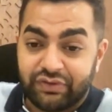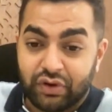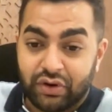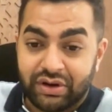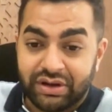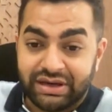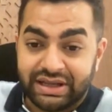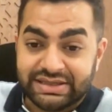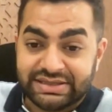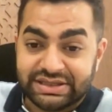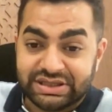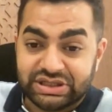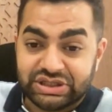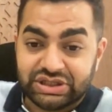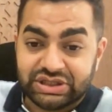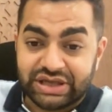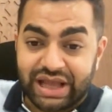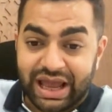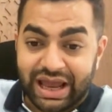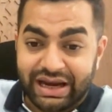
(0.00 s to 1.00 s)
the
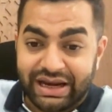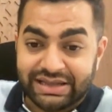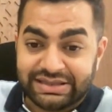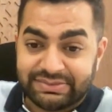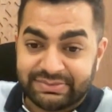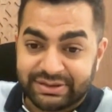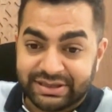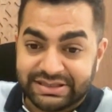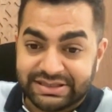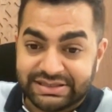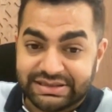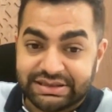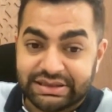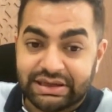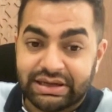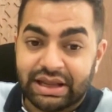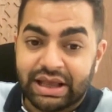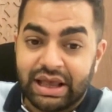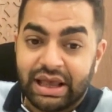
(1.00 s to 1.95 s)
organization and as personal,